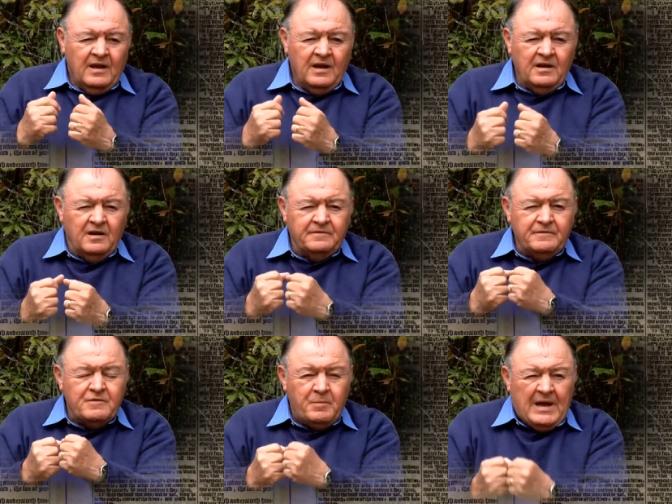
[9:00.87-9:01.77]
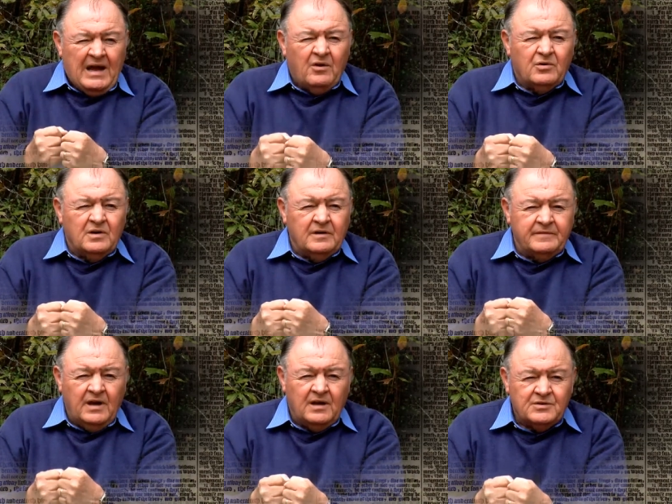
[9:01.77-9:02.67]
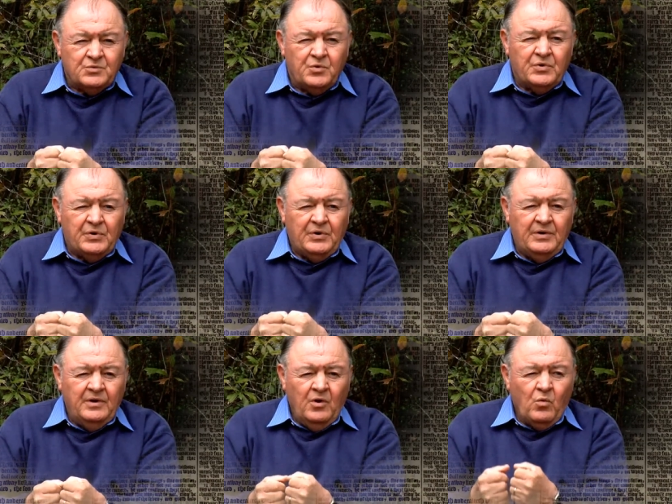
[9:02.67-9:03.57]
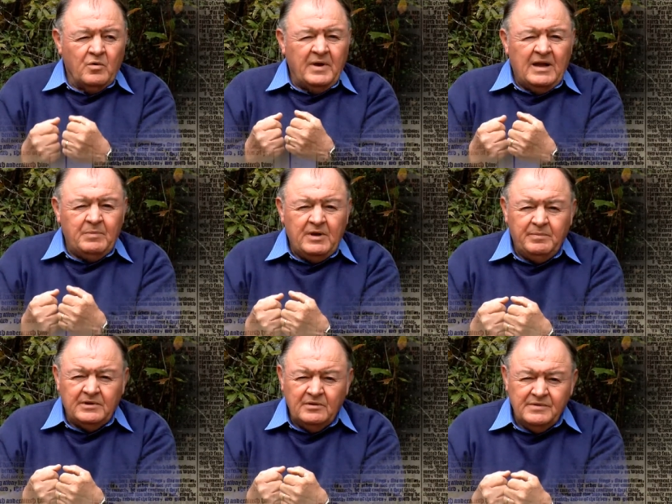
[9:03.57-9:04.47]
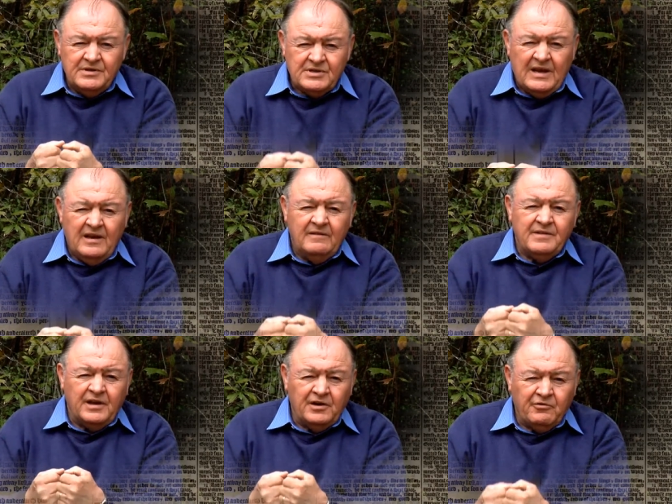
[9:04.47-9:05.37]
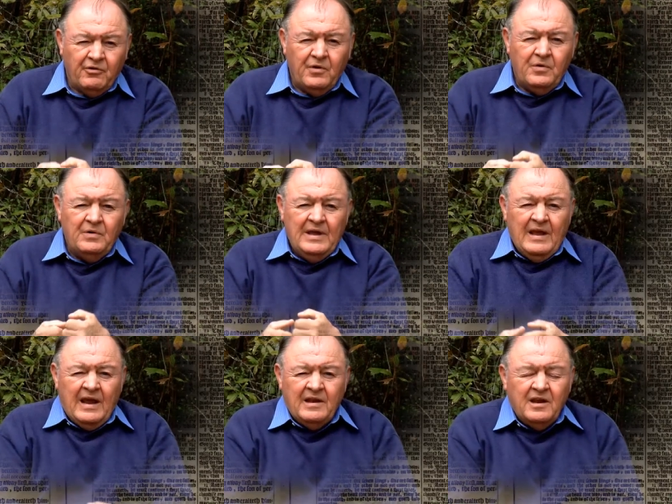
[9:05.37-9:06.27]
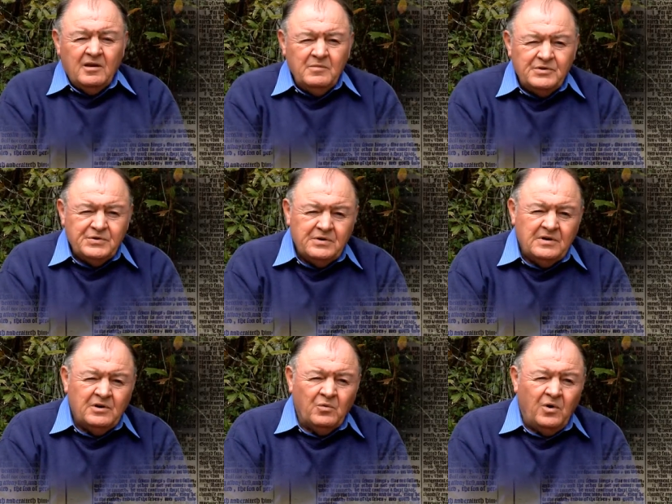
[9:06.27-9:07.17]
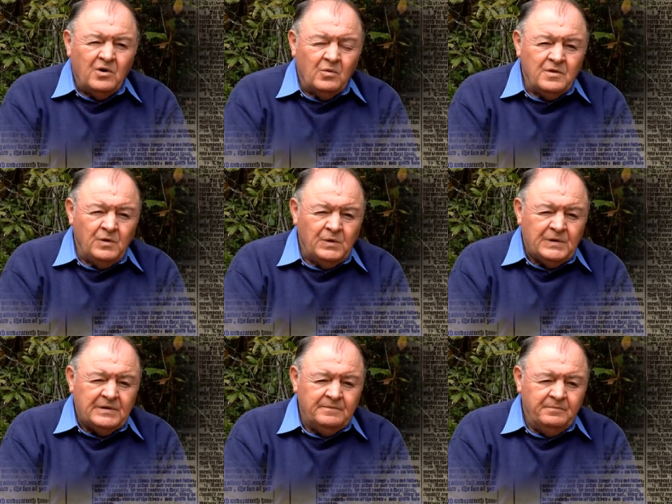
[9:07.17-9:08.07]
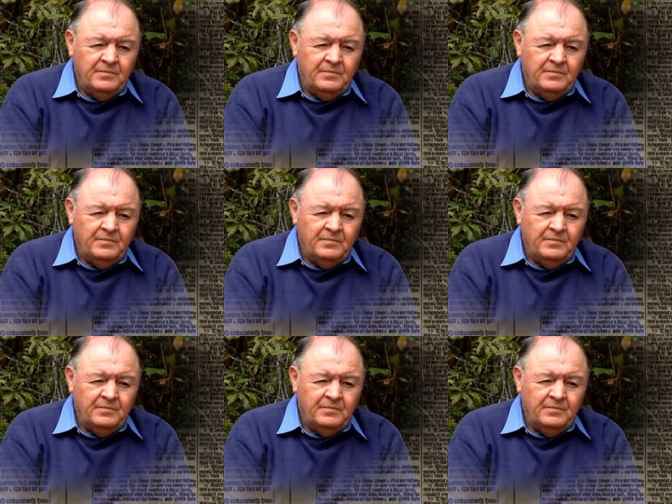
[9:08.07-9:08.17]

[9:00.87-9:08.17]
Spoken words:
enough of the power of God's Word whereby people can be saved, they can grow, and they can mature in their walk with the Lord.